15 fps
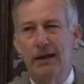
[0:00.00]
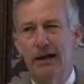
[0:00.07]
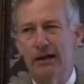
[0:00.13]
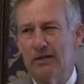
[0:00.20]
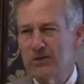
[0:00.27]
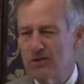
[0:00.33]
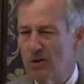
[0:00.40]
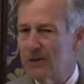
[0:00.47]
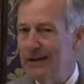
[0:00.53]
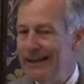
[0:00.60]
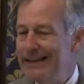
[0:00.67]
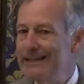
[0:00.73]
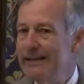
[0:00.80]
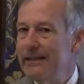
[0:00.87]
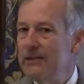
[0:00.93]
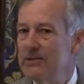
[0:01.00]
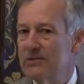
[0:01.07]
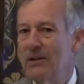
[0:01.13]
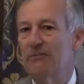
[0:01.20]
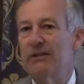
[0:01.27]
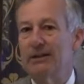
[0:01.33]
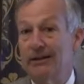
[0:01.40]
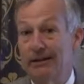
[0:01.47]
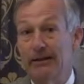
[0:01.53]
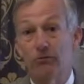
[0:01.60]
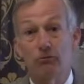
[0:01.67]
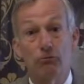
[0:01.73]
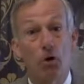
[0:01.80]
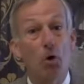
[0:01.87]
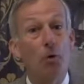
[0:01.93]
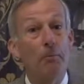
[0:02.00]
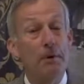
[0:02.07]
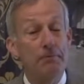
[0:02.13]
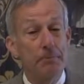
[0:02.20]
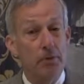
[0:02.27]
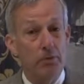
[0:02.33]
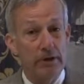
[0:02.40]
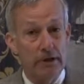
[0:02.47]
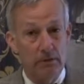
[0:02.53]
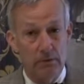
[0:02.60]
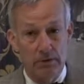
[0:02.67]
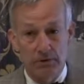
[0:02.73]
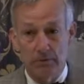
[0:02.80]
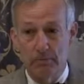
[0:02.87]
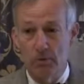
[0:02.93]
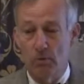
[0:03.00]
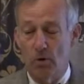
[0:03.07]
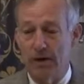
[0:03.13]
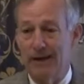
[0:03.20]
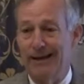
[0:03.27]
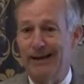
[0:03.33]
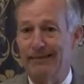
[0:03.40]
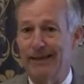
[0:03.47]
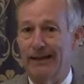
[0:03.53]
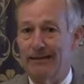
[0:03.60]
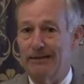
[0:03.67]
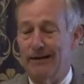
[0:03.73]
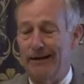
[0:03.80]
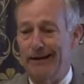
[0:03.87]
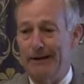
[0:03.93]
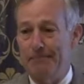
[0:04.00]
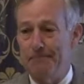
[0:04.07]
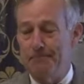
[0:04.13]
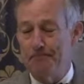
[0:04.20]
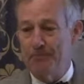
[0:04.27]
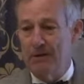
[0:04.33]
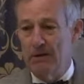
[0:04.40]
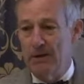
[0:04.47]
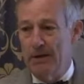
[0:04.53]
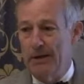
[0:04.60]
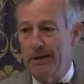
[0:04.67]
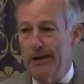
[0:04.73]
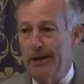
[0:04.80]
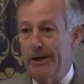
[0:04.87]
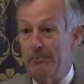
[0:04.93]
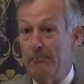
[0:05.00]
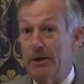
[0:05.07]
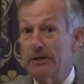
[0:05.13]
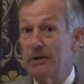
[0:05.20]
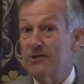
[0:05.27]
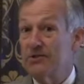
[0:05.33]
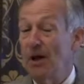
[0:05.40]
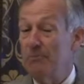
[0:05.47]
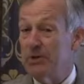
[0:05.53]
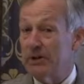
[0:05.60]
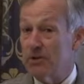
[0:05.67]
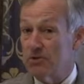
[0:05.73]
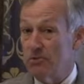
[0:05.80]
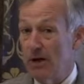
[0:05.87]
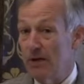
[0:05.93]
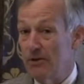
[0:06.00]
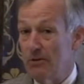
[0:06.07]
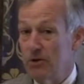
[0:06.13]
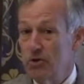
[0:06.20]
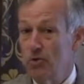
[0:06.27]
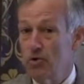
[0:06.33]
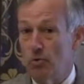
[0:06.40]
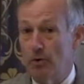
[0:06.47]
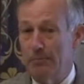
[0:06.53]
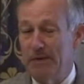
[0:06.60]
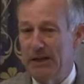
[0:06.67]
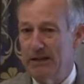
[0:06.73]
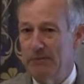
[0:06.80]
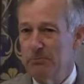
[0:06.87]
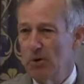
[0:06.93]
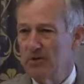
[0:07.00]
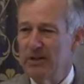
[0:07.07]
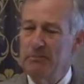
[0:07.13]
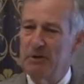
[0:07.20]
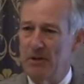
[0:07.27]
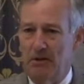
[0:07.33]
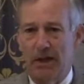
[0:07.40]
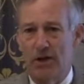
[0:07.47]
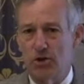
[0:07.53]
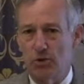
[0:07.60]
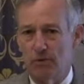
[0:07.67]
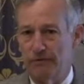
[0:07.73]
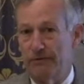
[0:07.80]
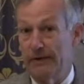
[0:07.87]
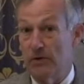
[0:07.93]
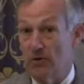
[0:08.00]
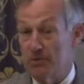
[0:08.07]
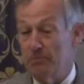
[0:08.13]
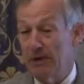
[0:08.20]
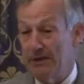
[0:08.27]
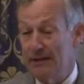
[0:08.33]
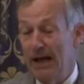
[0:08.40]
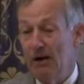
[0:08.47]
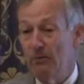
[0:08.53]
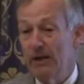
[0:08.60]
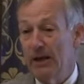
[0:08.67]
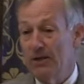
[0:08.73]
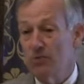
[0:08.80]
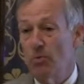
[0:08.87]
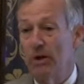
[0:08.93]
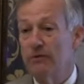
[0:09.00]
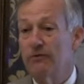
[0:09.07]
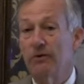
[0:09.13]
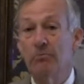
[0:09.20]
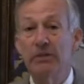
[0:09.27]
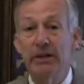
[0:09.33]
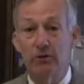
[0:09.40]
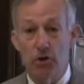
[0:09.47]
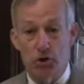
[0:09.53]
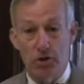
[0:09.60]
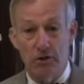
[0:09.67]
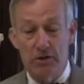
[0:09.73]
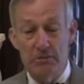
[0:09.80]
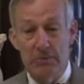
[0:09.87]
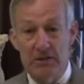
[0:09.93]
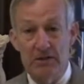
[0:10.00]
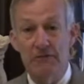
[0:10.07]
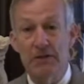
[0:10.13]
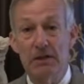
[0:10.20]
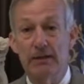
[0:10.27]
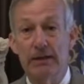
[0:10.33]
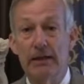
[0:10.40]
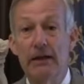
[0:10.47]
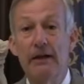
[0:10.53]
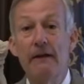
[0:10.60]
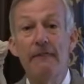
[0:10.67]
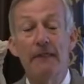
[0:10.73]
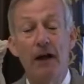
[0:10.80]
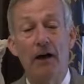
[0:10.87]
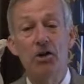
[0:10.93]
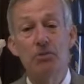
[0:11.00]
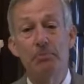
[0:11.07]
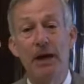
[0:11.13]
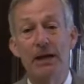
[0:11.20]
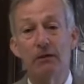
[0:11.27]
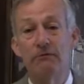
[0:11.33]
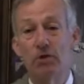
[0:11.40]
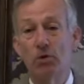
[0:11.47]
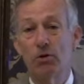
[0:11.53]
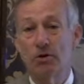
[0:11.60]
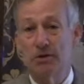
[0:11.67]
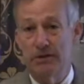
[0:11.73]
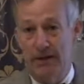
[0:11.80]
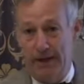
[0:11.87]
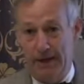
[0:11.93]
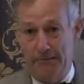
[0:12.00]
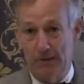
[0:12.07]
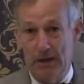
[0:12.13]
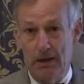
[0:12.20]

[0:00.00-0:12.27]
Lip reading: circa 1870 in Rome, where he was working at that time. But the subject is rather unusual. He did mostly mythological figures, but now he has one from literature, specifically The Hunchback of Notre Dame,